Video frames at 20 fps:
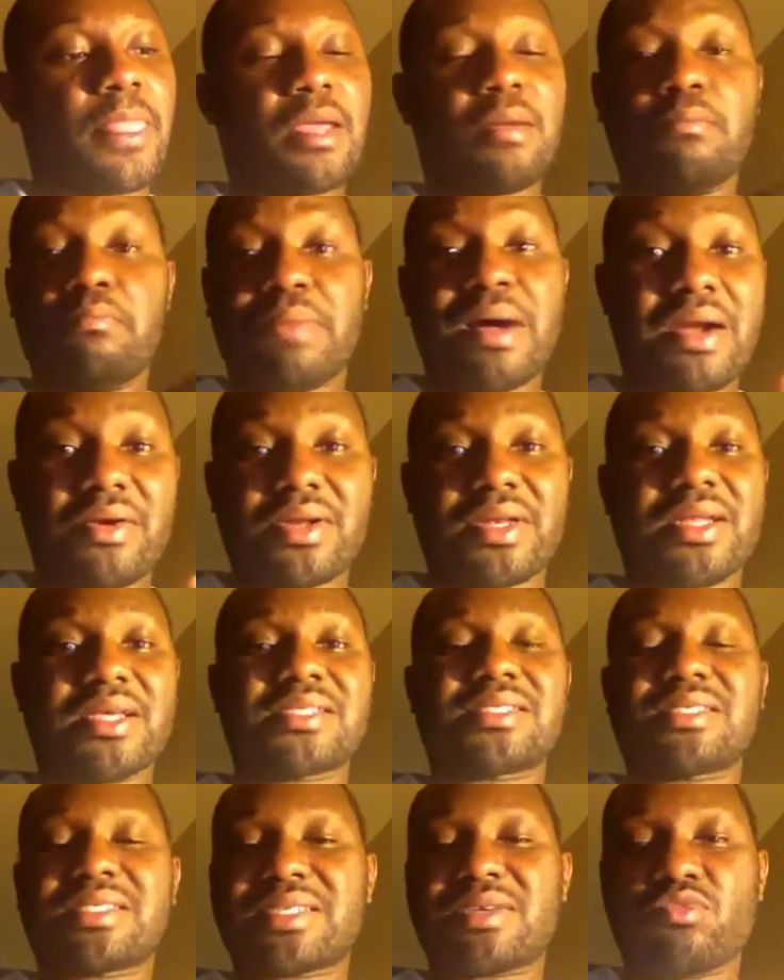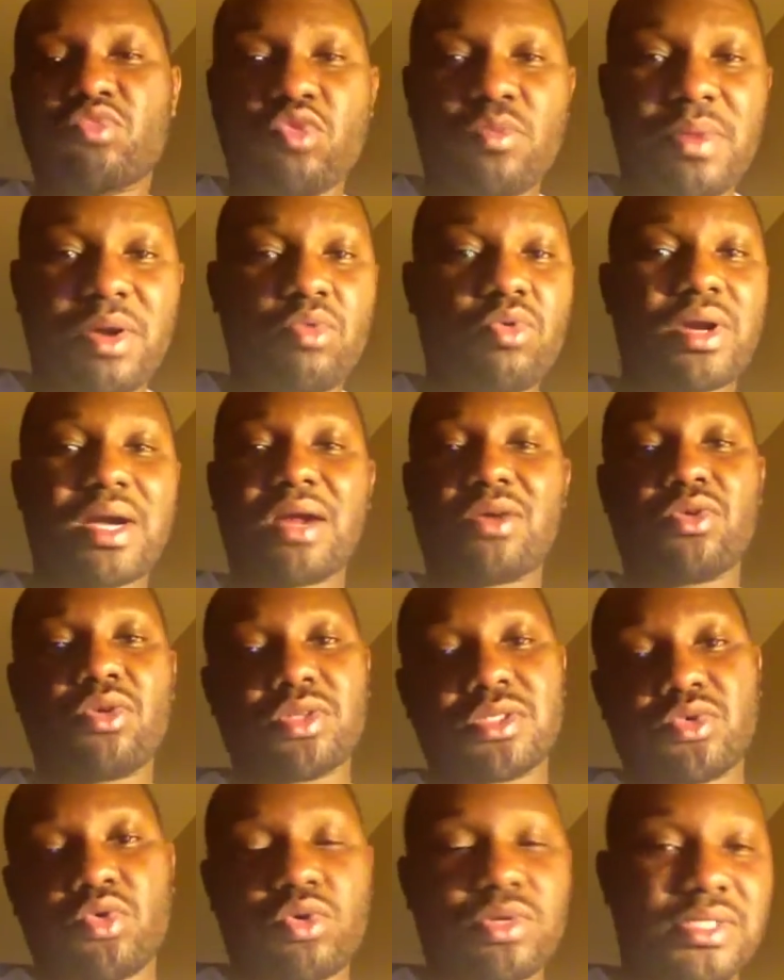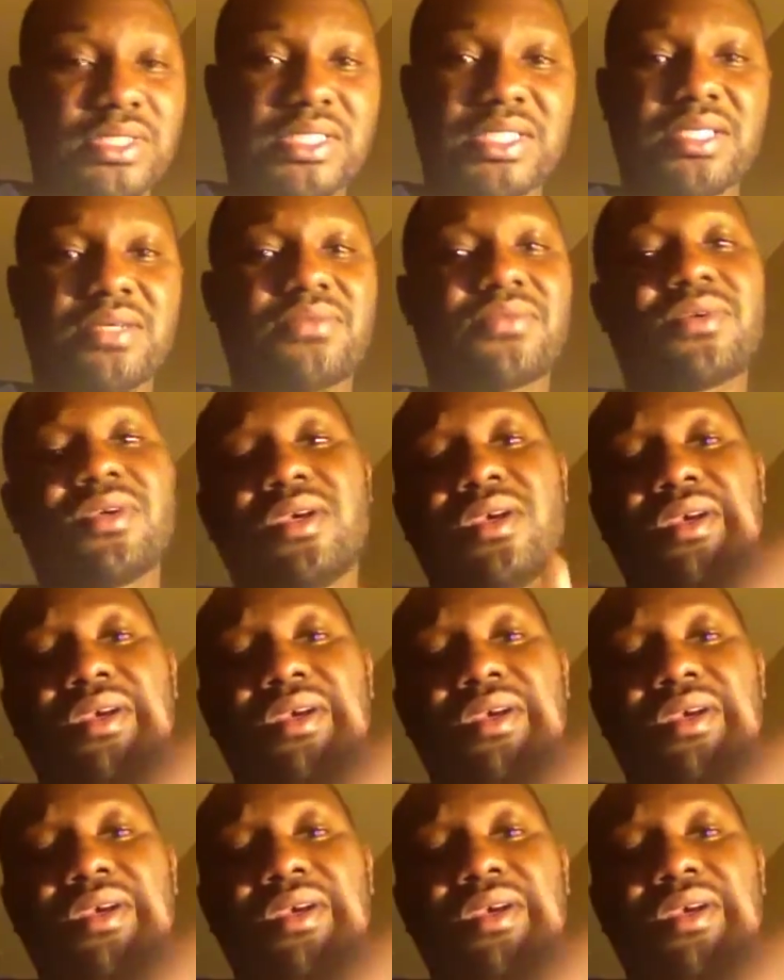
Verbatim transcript: Barrenness, women who cannot conceive.